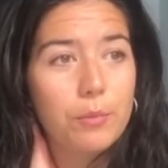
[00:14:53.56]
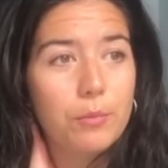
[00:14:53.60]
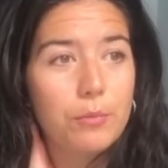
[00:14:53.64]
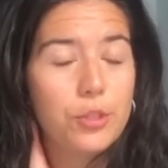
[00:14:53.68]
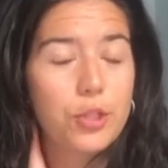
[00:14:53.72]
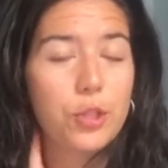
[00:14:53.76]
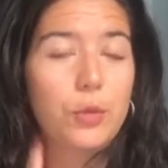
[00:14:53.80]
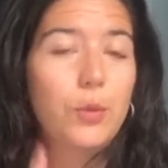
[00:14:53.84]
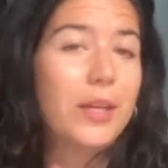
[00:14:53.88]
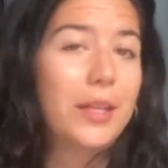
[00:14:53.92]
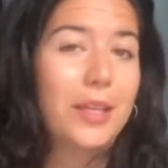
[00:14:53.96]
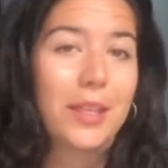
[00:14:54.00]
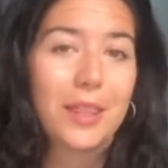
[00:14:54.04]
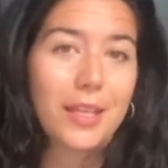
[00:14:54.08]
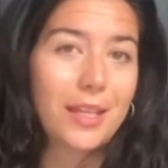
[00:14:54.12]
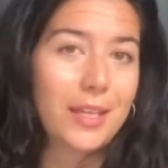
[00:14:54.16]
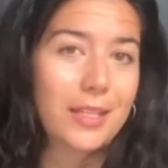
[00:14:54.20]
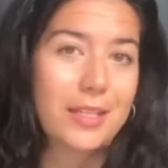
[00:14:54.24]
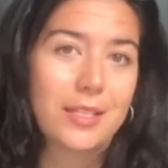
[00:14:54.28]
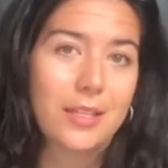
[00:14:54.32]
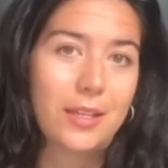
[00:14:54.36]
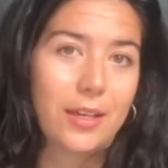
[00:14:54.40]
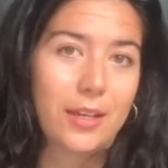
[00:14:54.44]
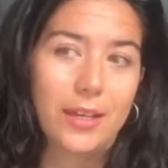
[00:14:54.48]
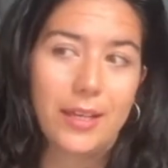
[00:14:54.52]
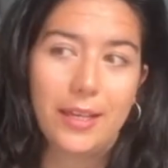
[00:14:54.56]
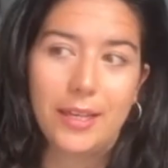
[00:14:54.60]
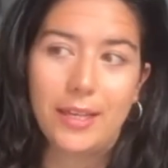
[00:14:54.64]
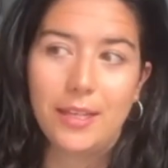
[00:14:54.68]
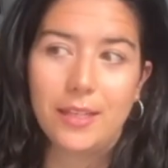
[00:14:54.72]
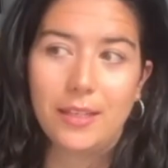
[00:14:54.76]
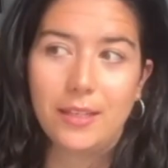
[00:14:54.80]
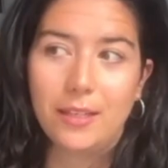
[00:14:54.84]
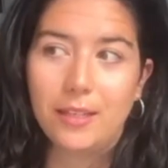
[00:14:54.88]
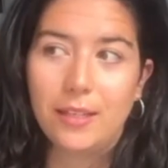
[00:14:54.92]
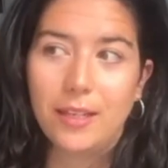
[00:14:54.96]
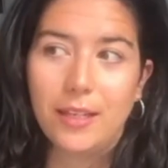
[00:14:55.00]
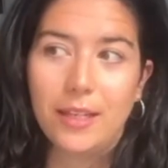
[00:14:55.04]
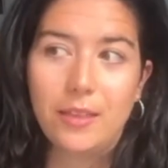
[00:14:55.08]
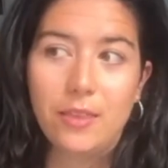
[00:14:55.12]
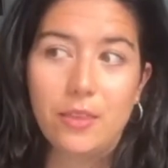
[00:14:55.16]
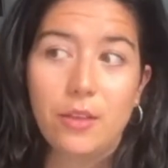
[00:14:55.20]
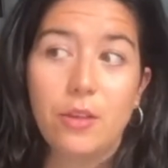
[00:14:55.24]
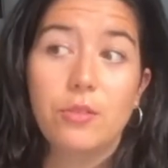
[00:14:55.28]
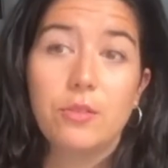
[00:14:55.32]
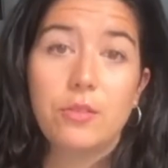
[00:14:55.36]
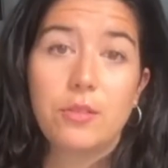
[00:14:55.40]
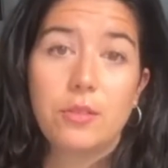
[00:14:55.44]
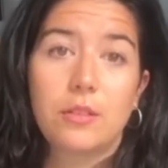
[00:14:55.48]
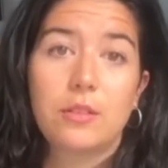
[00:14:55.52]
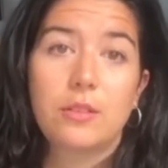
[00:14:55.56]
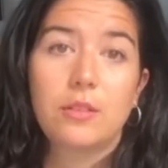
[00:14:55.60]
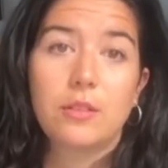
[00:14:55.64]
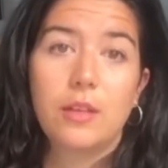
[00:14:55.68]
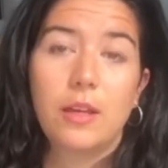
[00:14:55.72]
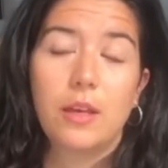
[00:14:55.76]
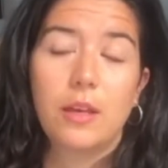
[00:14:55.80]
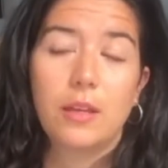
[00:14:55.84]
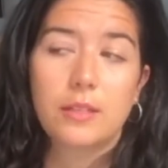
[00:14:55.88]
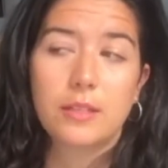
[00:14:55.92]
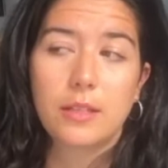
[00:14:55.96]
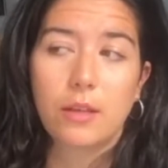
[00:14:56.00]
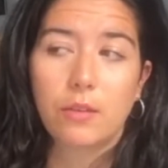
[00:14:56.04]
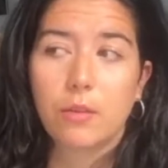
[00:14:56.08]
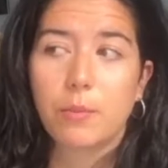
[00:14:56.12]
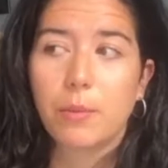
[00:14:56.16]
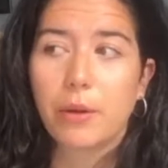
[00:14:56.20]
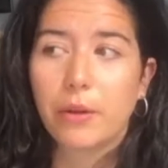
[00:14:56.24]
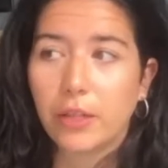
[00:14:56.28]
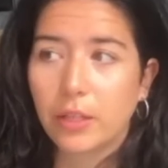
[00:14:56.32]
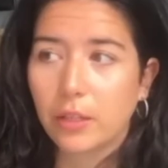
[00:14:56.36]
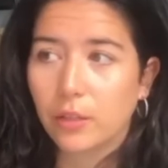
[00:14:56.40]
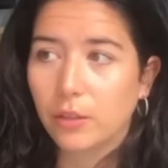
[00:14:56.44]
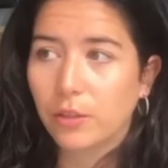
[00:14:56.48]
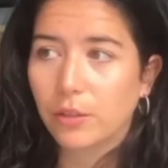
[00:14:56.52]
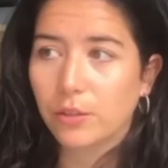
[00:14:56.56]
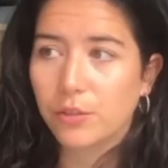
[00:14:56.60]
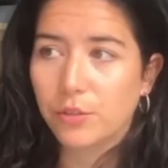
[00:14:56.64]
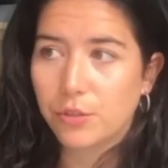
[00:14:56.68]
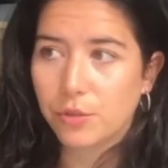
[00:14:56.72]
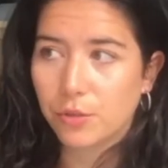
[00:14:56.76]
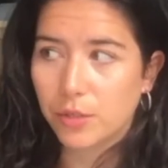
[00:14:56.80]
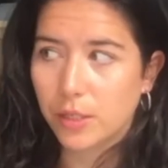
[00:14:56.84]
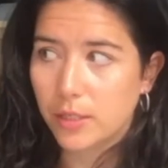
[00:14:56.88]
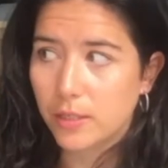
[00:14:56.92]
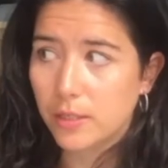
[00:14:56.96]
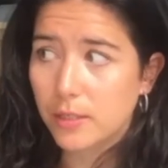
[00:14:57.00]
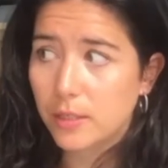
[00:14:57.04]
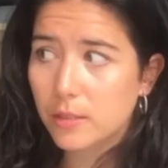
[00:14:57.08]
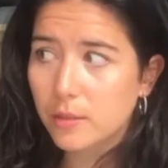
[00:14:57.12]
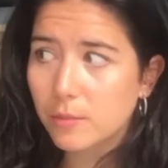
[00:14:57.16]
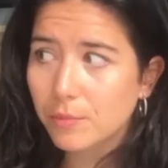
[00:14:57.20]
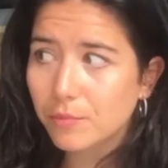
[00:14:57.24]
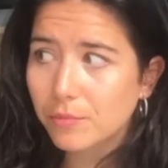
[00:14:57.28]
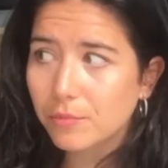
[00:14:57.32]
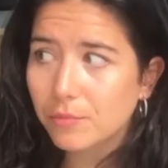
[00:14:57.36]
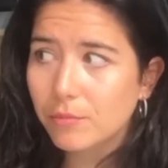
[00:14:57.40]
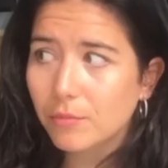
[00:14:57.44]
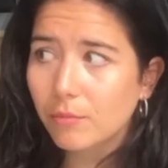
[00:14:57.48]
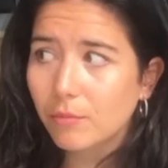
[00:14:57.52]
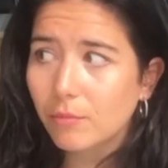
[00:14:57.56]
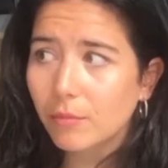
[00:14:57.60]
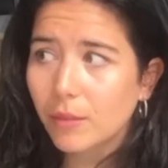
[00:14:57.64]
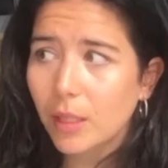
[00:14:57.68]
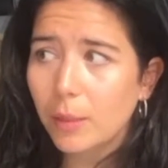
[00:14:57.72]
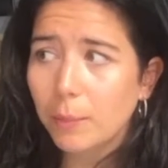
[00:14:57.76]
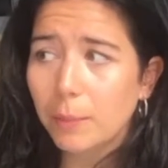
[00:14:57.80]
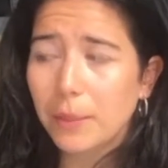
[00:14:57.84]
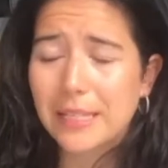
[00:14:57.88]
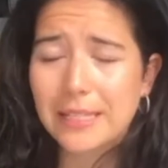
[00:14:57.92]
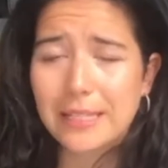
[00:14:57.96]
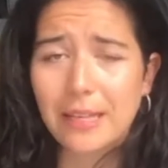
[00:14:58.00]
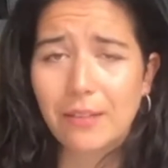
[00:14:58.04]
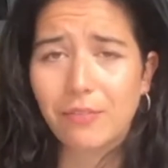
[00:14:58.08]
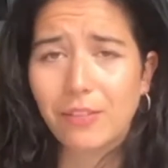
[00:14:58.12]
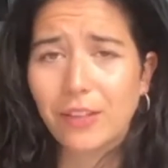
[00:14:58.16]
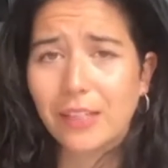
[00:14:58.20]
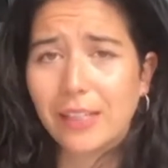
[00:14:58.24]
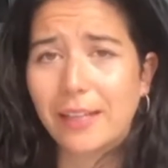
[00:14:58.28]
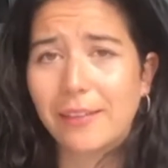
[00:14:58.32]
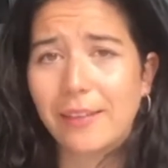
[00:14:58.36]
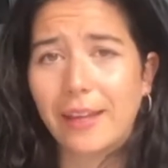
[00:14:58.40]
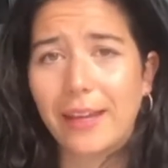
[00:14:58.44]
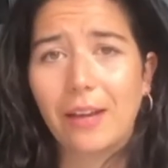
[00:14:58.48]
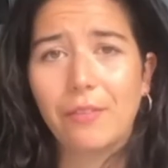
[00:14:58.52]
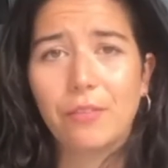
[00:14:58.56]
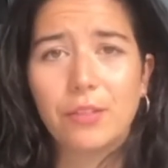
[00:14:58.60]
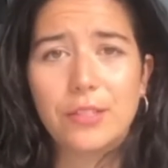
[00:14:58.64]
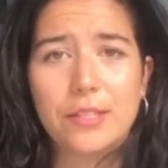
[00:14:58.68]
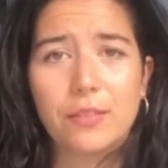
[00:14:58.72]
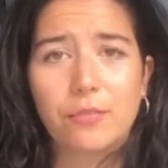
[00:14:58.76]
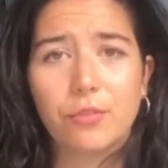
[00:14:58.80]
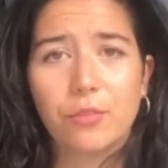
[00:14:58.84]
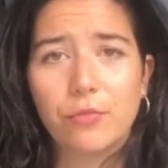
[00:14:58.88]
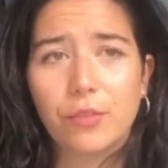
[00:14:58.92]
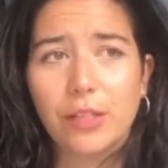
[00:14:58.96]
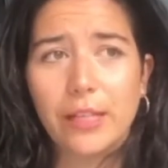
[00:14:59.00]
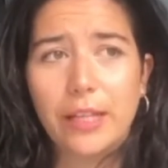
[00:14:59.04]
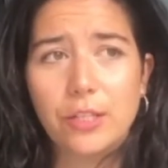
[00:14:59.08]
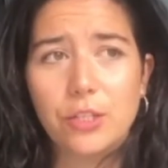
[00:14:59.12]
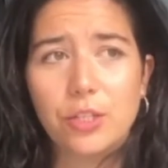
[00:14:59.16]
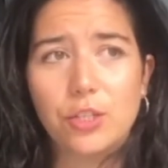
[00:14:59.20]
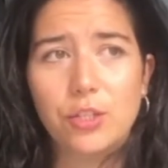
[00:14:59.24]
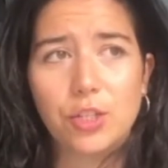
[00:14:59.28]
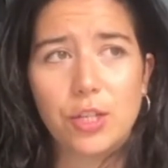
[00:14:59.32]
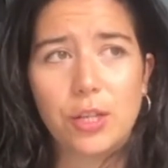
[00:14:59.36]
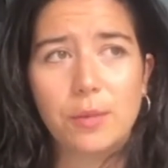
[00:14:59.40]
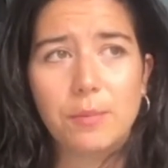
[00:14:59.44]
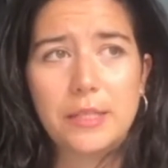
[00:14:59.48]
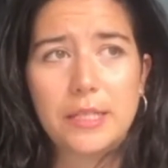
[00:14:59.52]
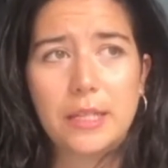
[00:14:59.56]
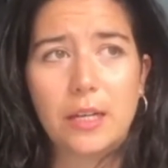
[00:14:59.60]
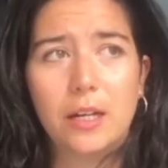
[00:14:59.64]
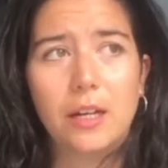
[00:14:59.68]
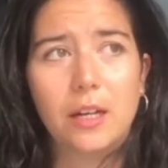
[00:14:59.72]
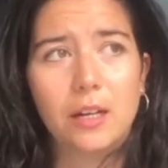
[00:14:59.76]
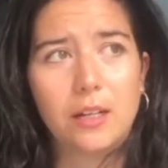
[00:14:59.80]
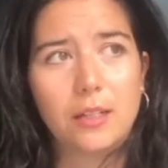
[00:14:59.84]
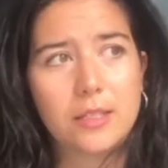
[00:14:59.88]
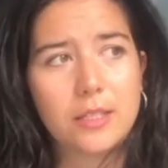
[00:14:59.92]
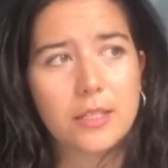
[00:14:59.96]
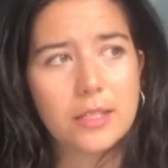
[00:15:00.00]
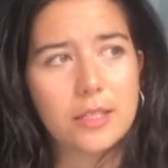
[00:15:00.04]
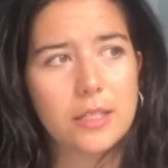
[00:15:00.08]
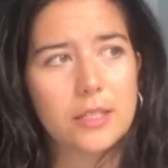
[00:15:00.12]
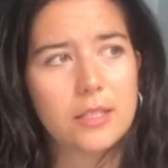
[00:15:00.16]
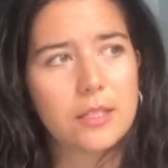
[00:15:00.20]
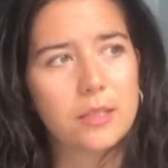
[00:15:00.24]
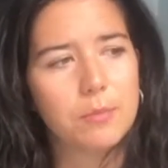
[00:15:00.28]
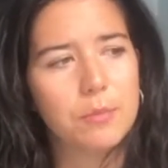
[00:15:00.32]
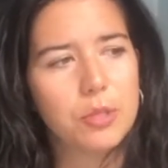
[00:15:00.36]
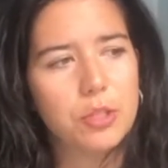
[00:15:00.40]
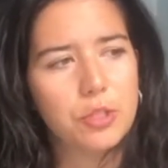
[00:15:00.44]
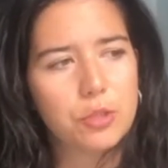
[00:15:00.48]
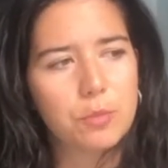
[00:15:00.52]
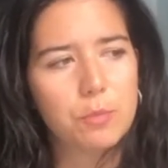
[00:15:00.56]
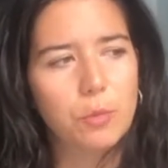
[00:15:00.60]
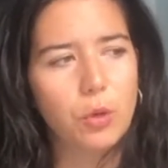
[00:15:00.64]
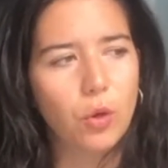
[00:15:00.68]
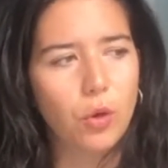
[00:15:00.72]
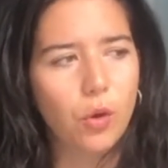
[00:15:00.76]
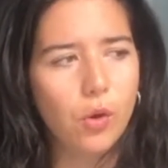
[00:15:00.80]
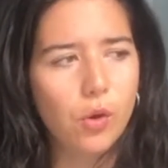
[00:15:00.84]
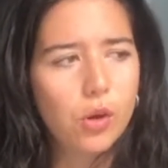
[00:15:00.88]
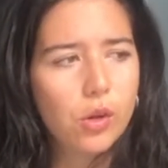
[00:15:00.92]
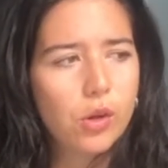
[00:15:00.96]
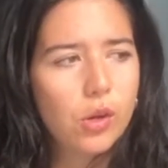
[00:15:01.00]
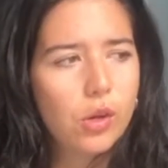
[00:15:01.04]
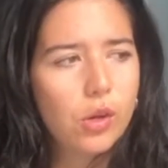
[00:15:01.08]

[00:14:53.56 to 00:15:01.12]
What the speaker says: doing theatre in those South American countries, because I feel like they have a different relationship to arts, and it's a much more